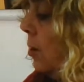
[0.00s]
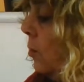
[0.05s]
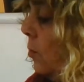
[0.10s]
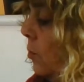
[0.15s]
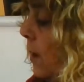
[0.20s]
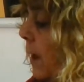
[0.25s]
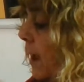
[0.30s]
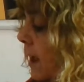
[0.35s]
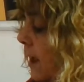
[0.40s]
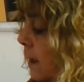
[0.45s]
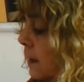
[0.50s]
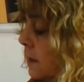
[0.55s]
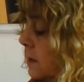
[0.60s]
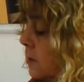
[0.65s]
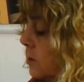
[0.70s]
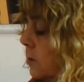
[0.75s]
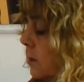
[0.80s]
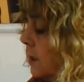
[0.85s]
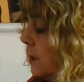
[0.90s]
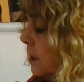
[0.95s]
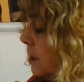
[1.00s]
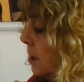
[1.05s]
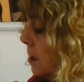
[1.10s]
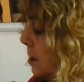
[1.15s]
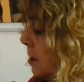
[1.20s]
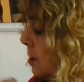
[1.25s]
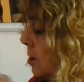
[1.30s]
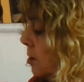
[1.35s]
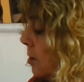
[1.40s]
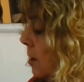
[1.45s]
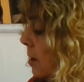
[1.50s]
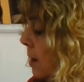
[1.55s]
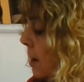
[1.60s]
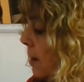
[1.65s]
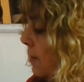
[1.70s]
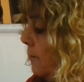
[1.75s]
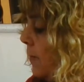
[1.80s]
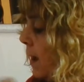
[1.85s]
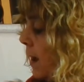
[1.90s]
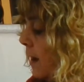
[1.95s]
whales are here,
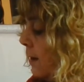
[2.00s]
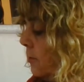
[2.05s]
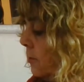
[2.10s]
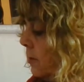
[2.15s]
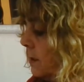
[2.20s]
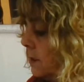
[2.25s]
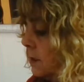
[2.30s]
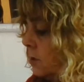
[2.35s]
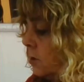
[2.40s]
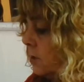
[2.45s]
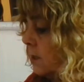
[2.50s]
pirates are